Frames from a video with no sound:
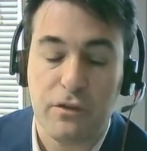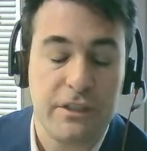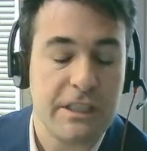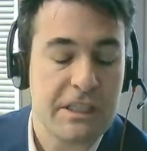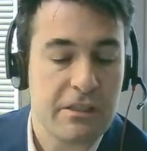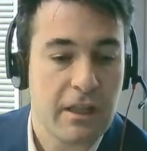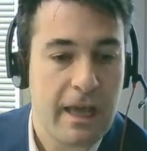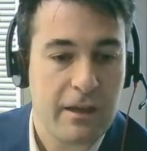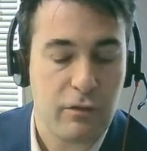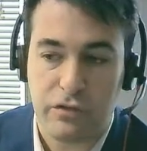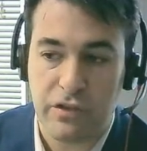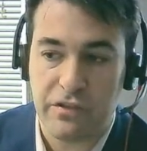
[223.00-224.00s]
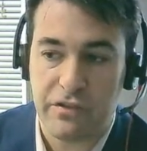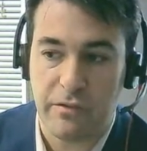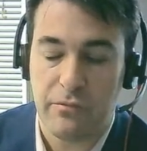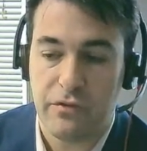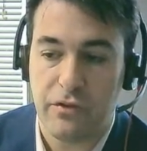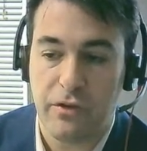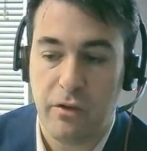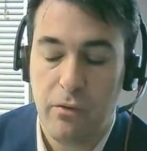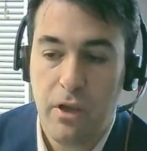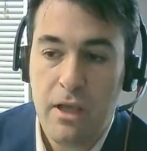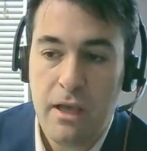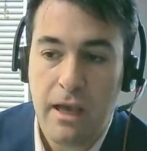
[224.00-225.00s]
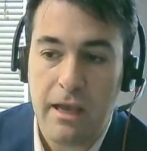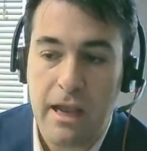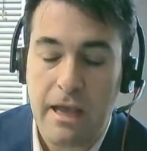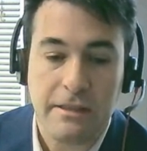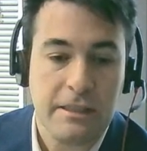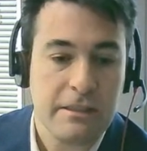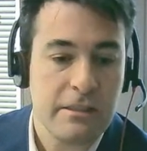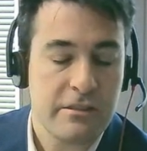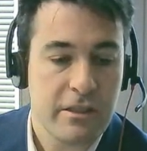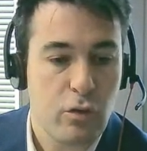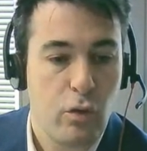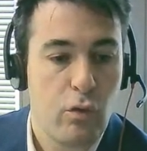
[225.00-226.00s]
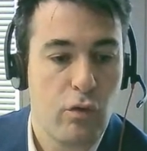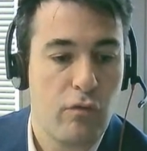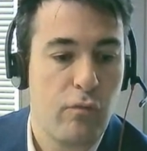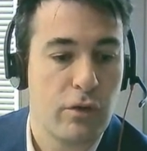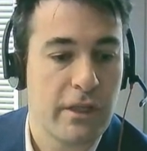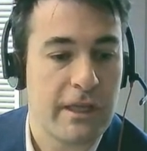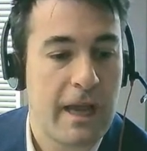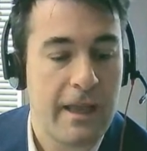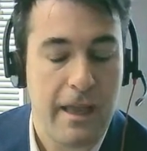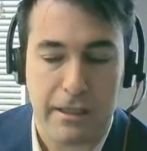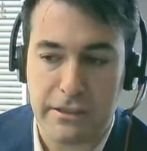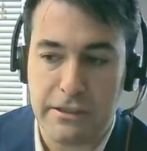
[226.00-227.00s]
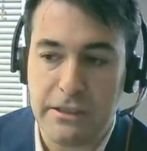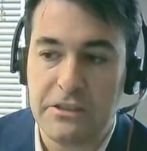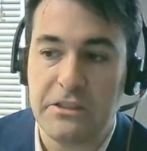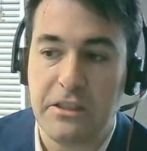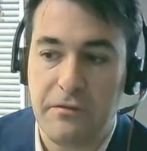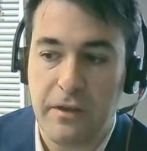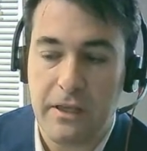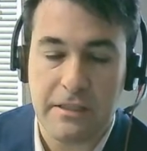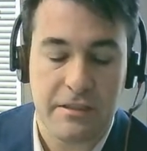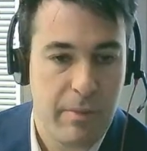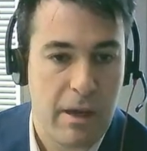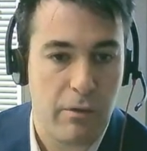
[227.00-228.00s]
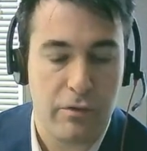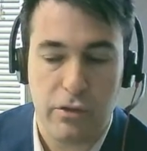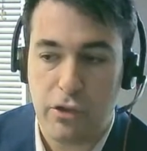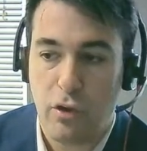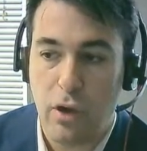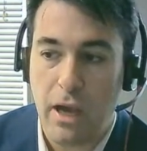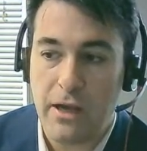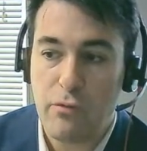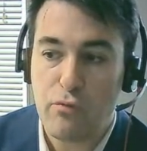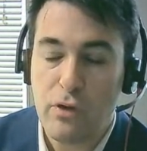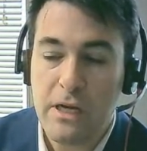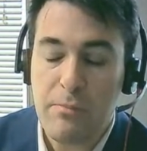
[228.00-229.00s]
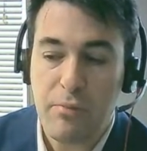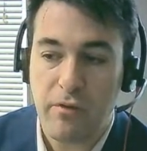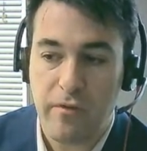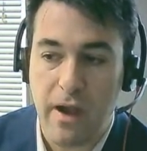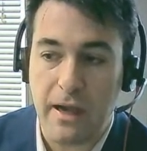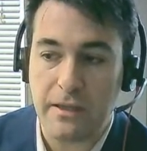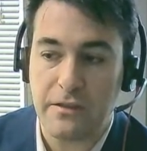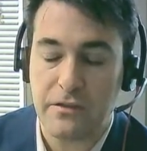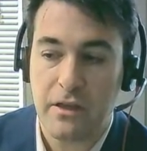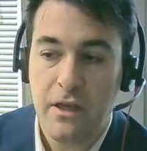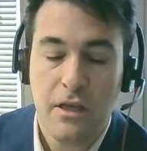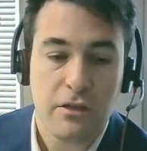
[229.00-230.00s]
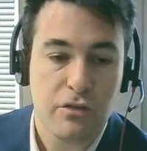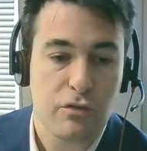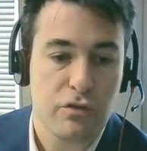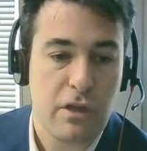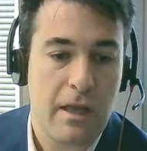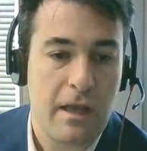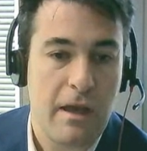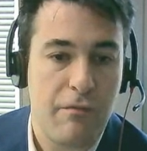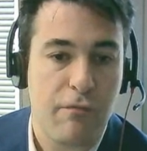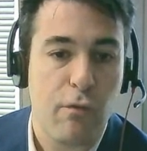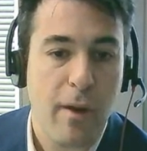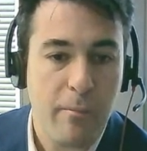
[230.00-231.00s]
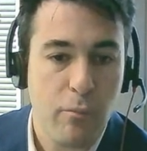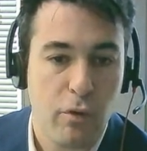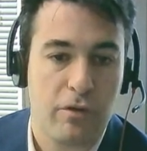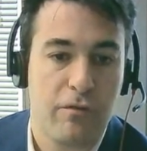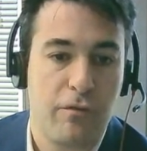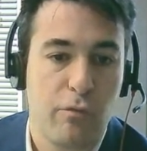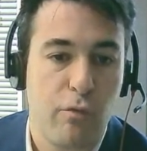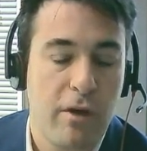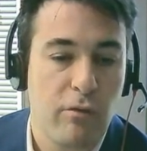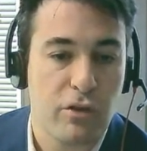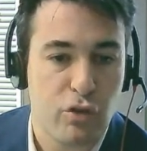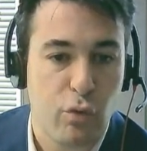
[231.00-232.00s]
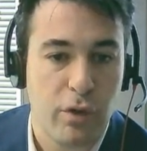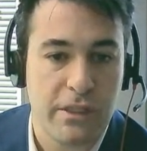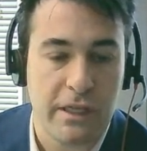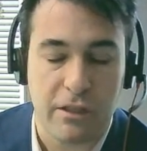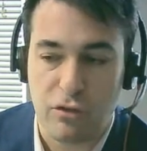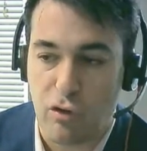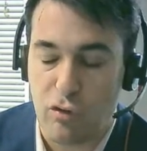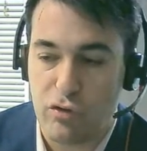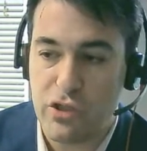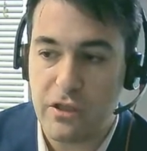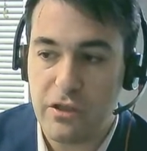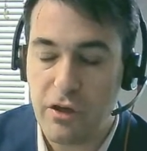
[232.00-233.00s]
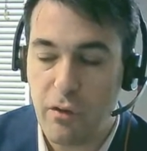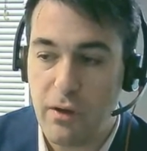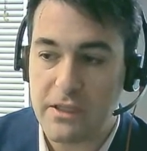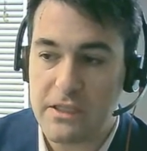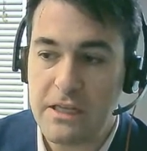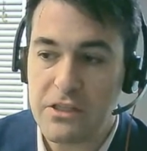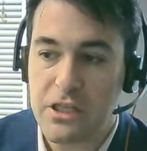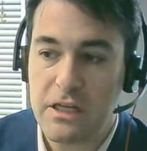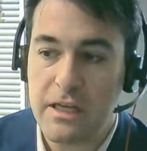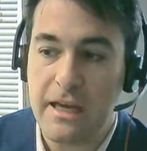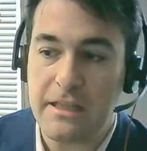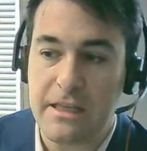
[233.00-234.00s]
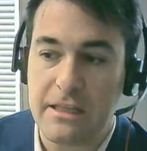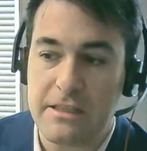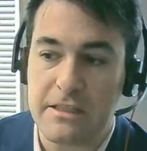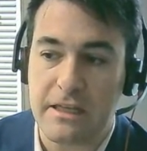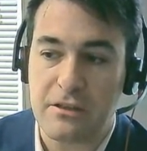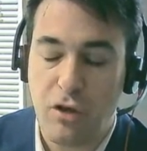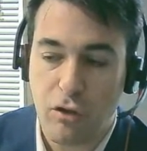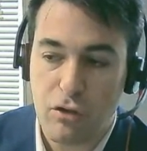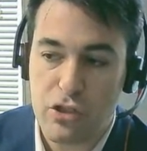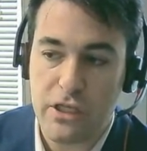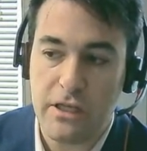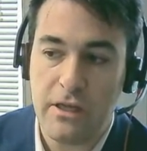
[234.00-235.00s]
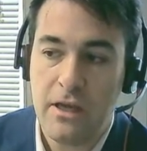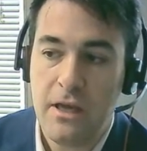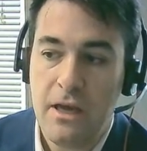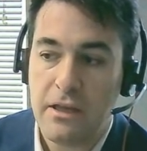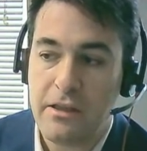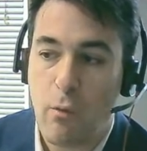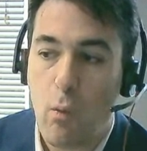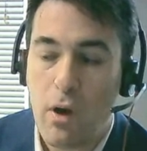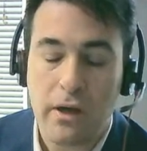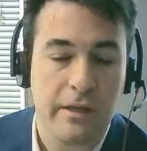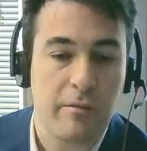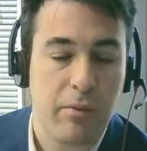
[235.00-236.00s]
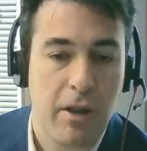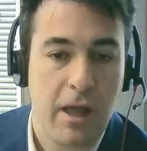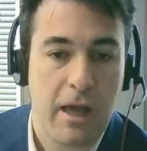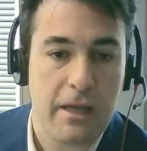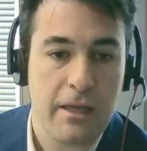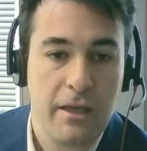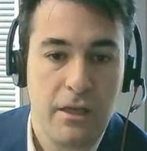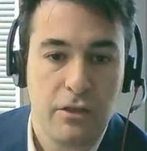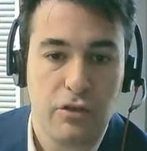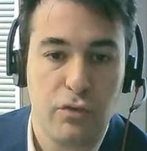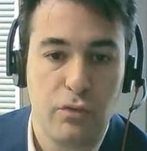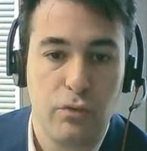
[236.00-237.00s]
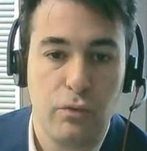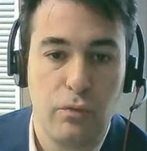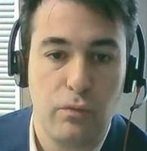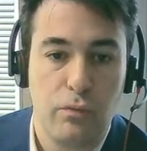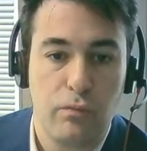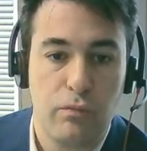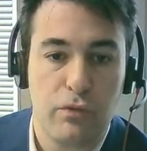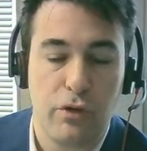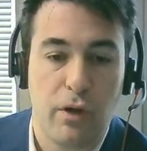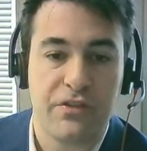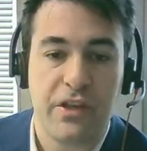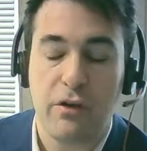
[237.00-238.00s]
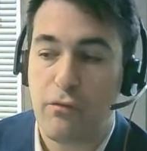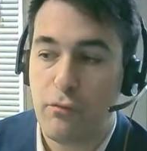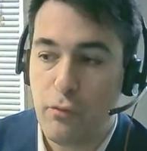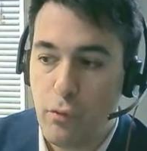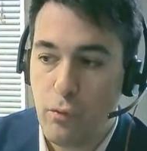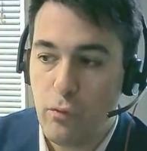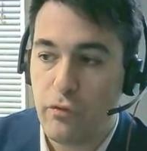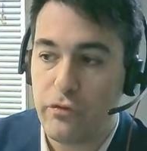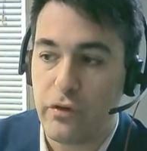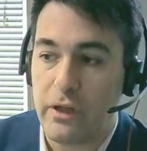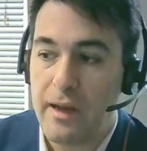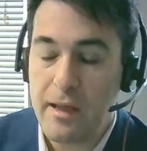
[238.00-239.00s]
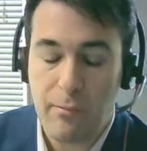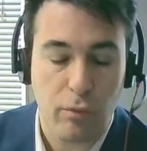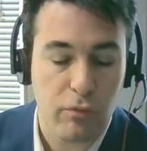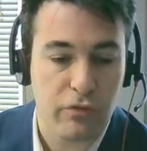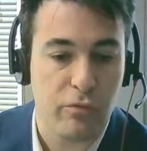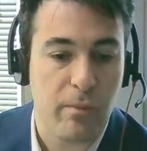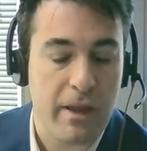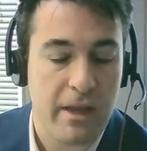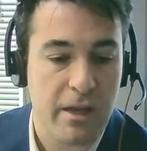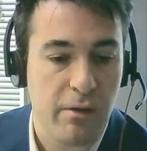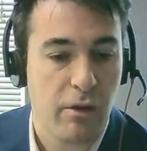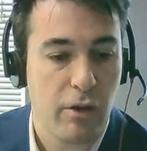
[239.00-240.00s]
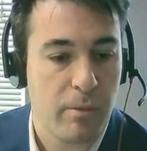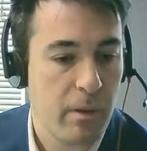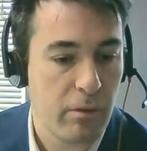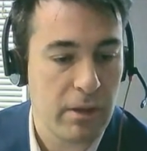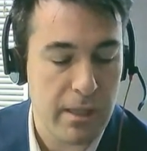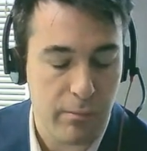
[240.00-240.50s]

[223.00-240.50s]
for digital ecosystems, you know, and this is the core of what the Gaia-X initiative is about, you know, and it really provides a framework for regulatory technology, you know. Essentially, it's a technology that one can apply to, you know, a set of rules, labels. You might hear a lot about